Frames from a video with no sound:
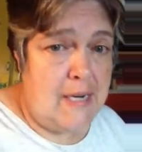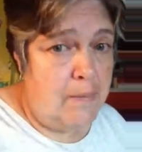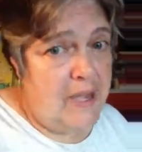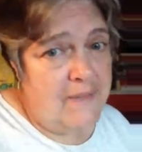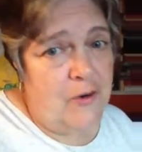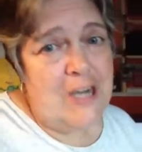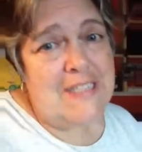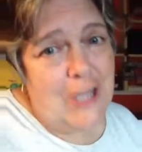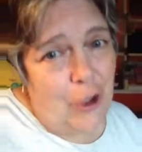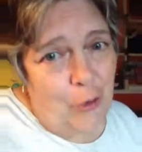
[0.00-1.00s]
and I may have already
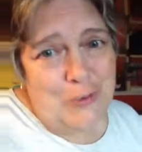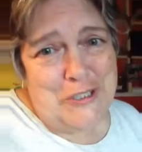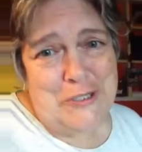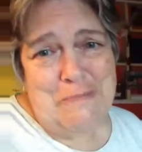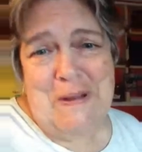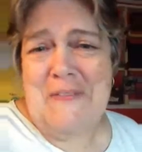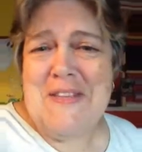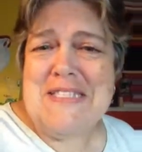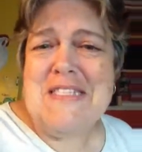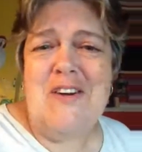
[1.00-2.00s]
told you about
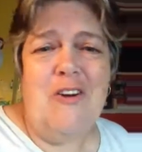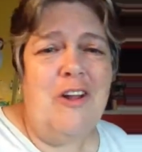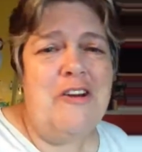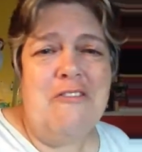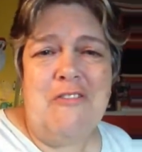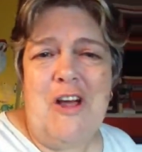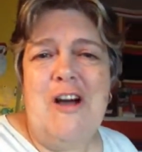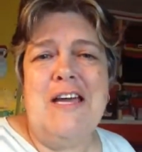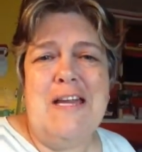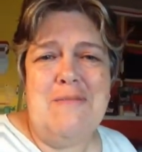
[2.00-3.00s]
this in an earlier
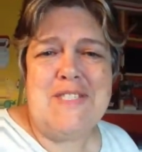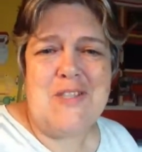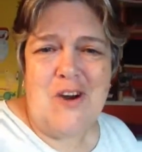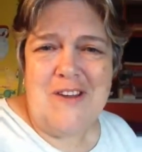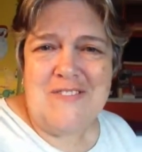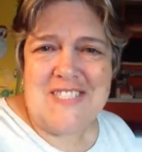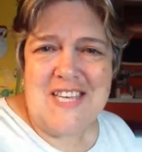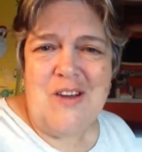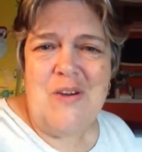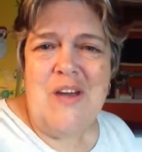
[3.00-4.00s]
vlog, and I'm sorry if
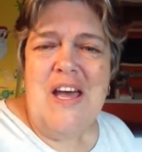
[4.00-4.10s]
so.